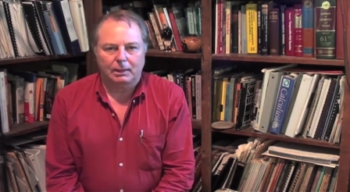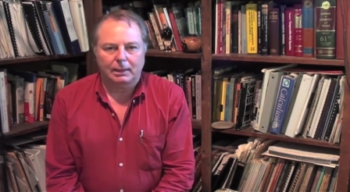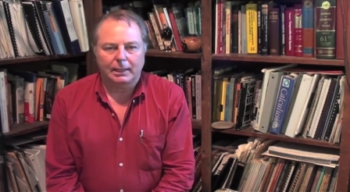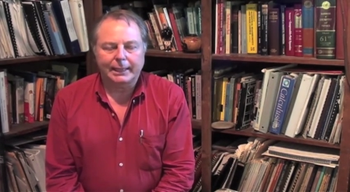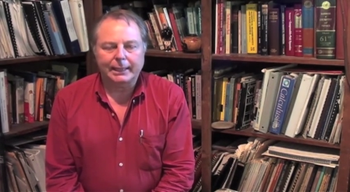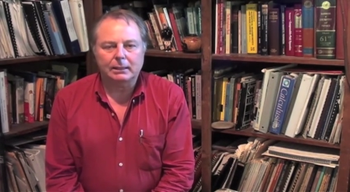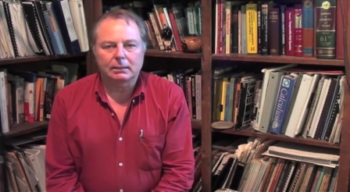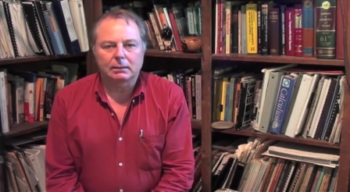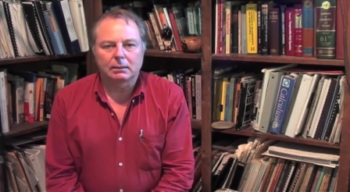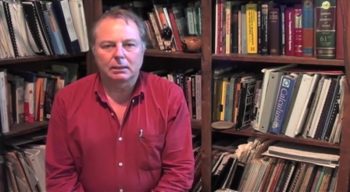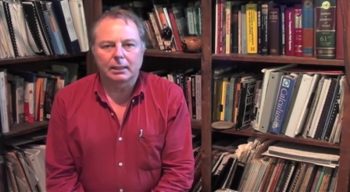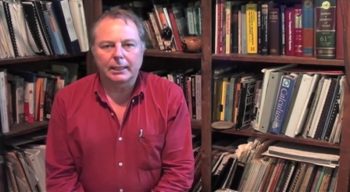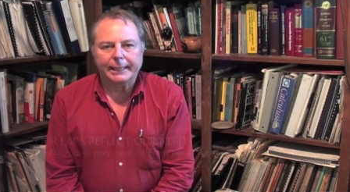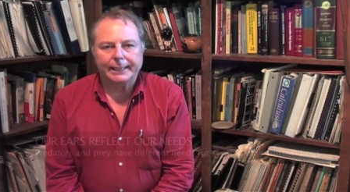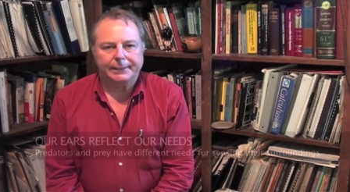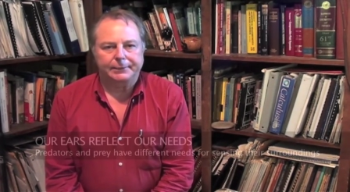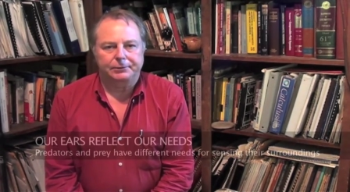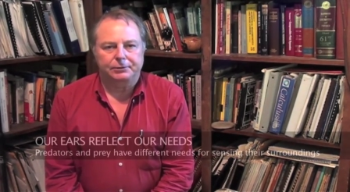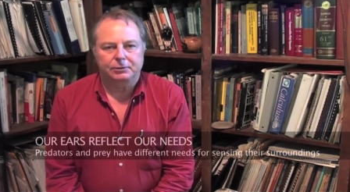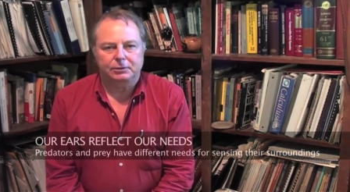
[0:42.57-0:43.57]
like
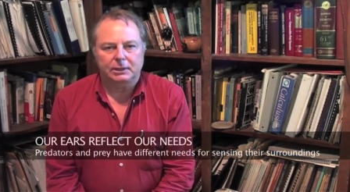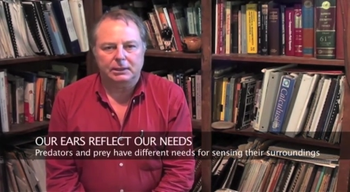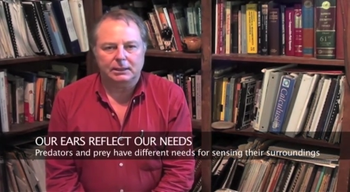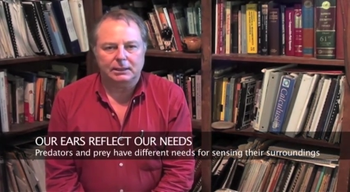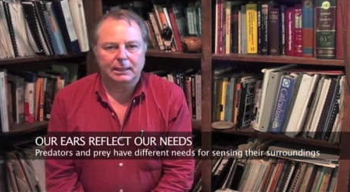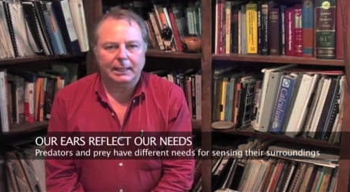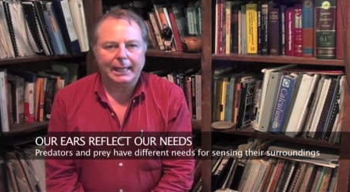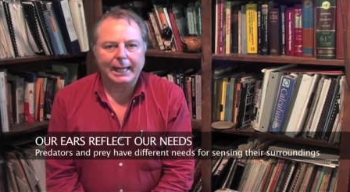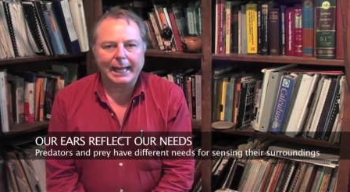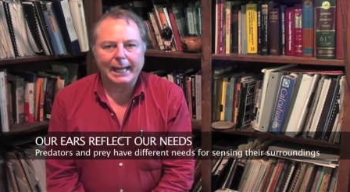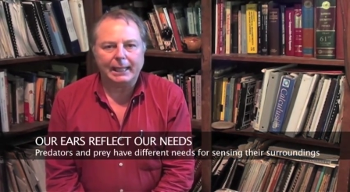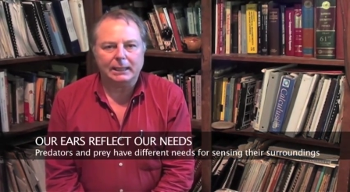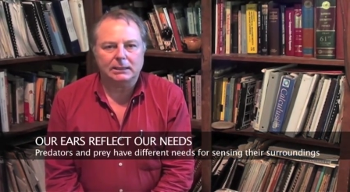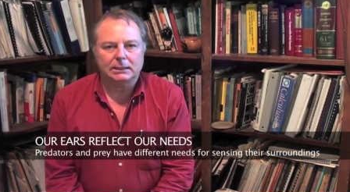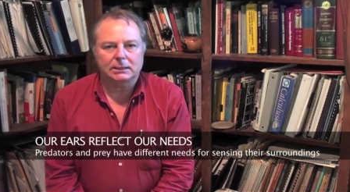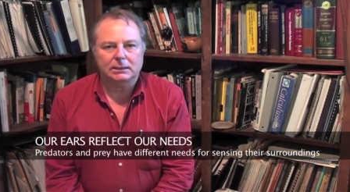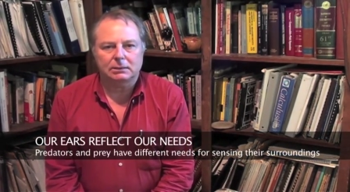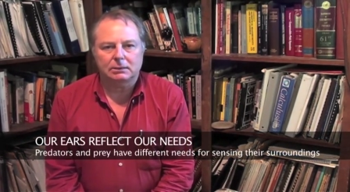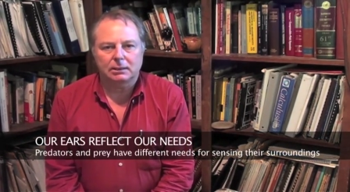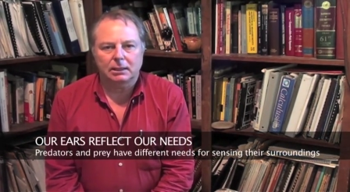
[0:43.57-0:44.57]
lions and
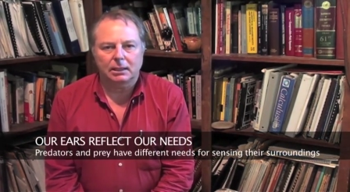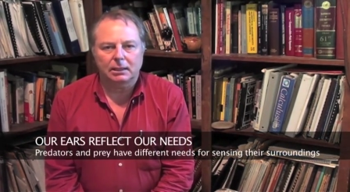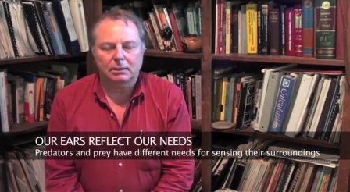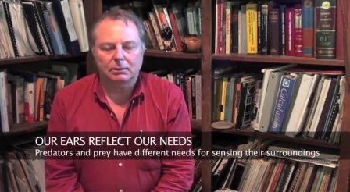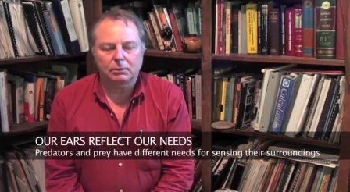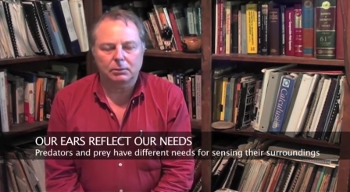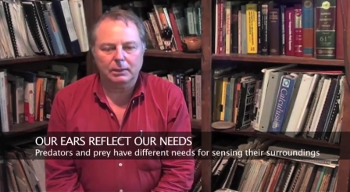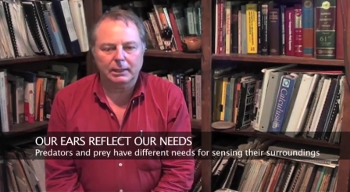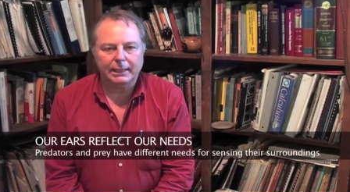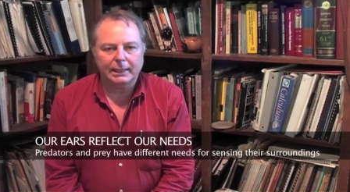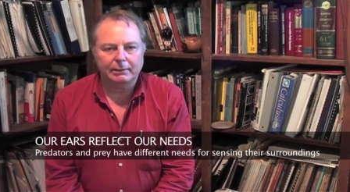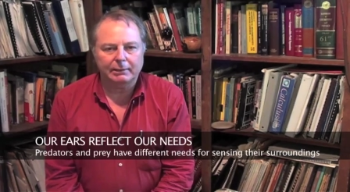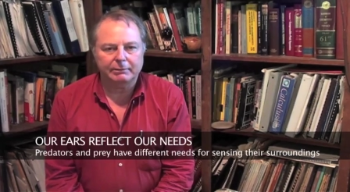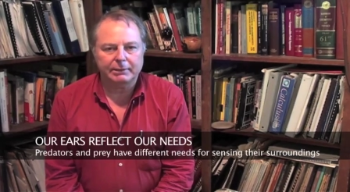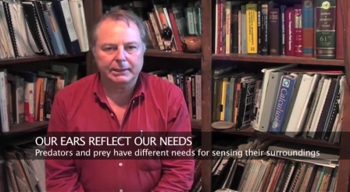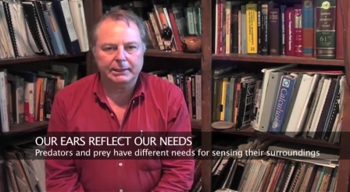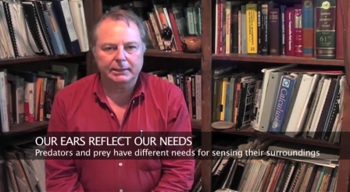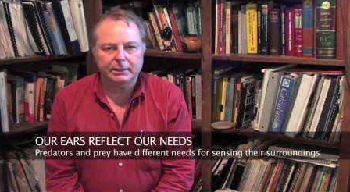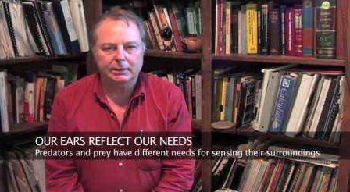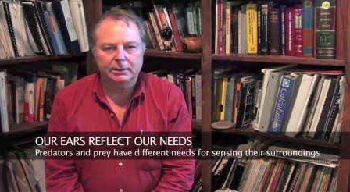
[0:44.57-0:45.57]
cats, will
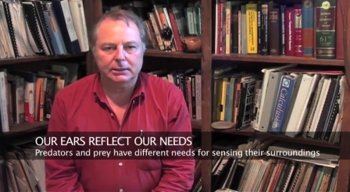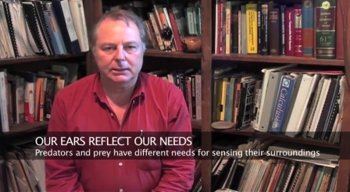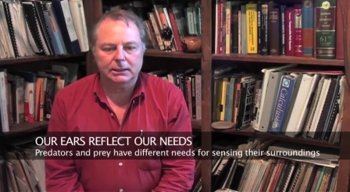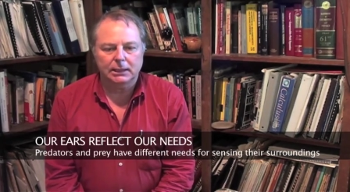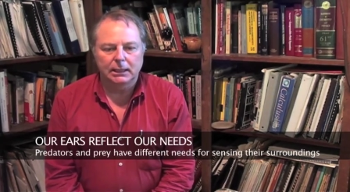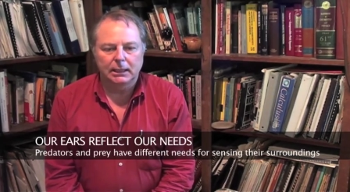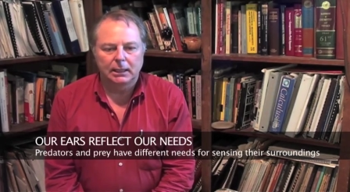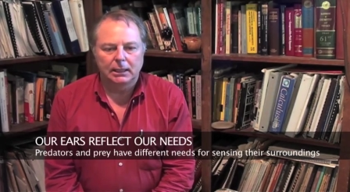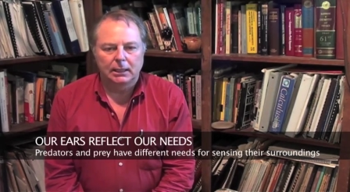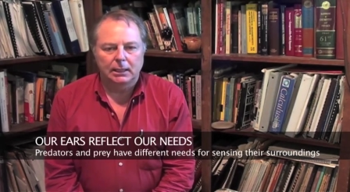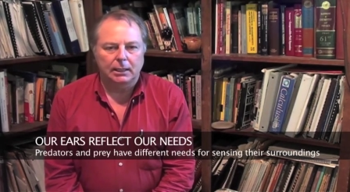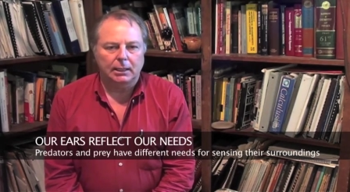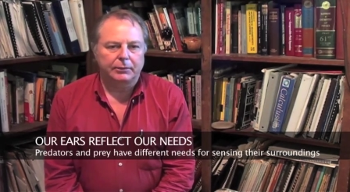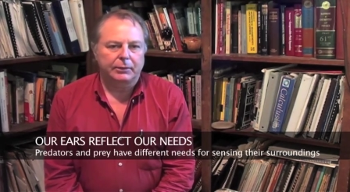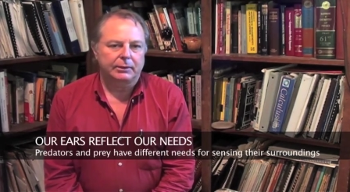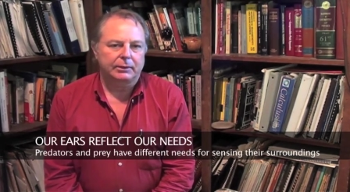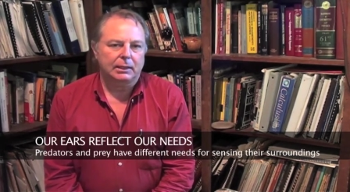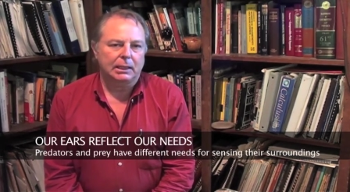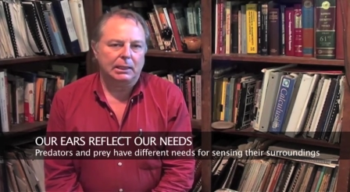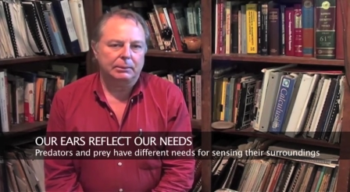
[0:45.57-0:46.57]
have ears
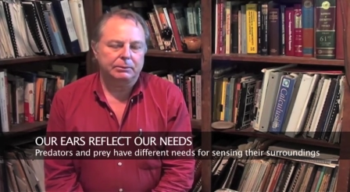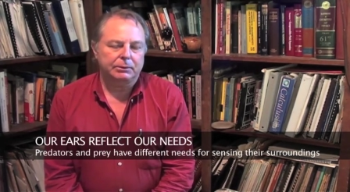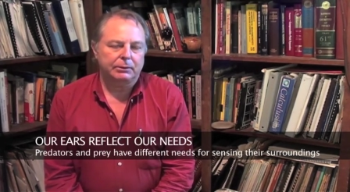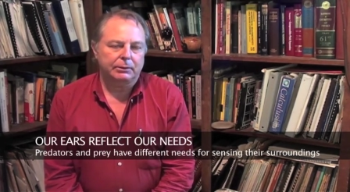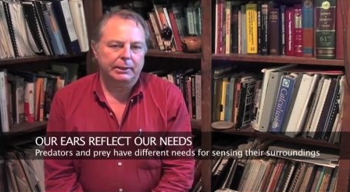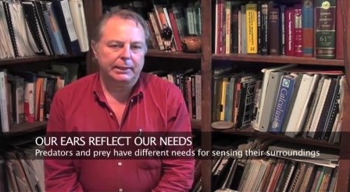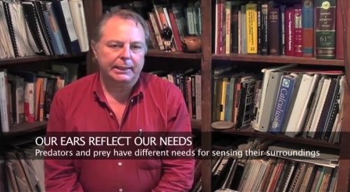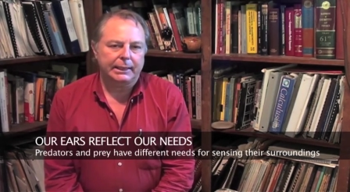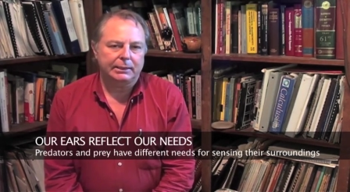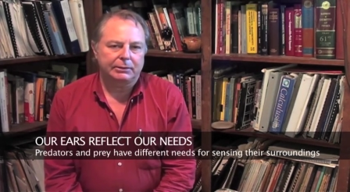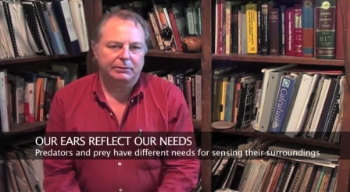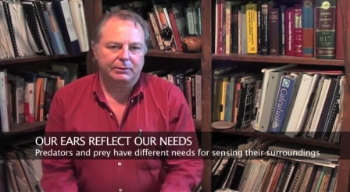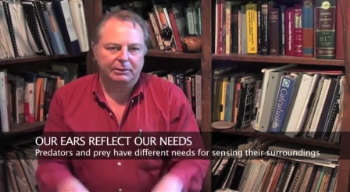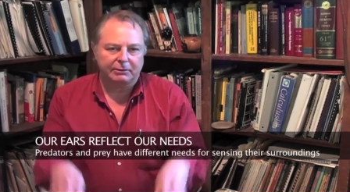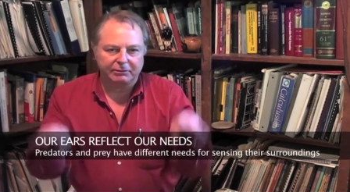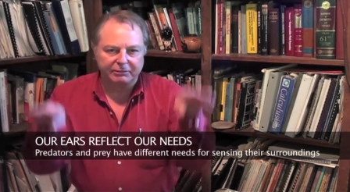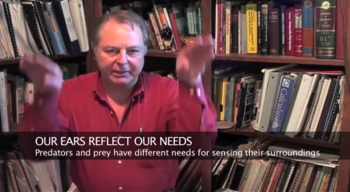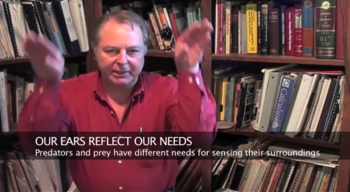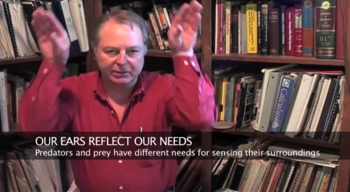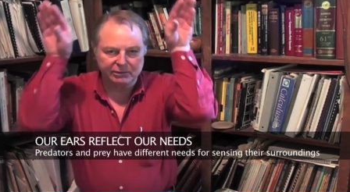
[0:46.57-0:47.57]
on the tops of their heads
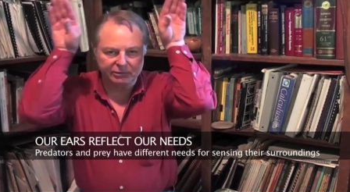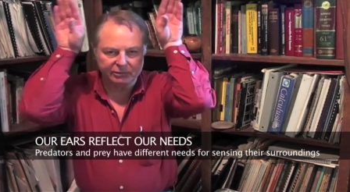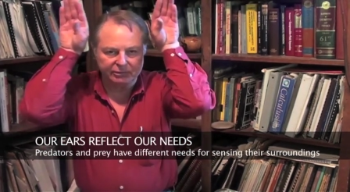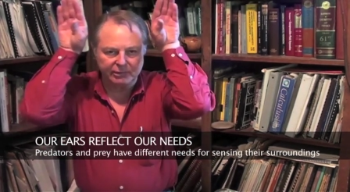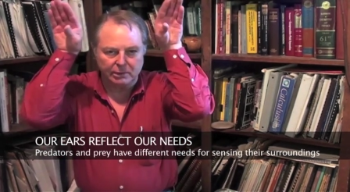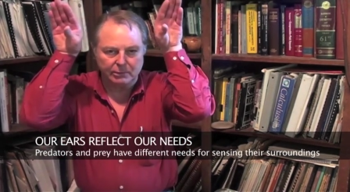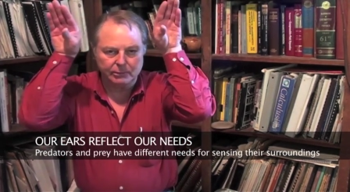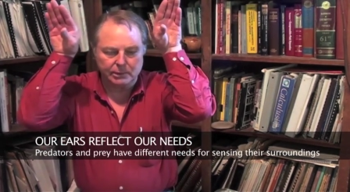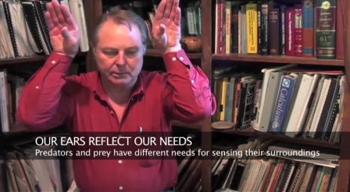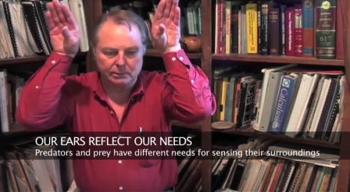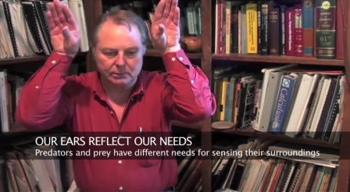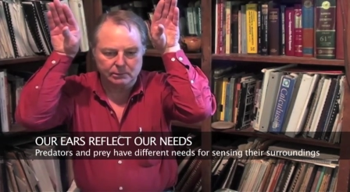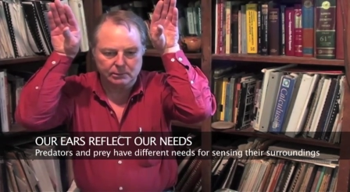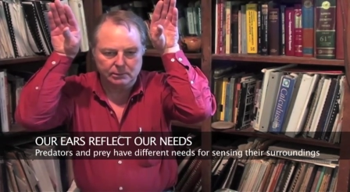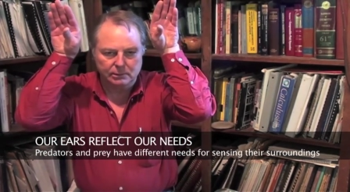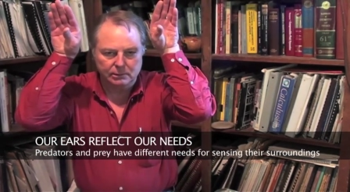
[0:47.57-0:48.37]
that face forward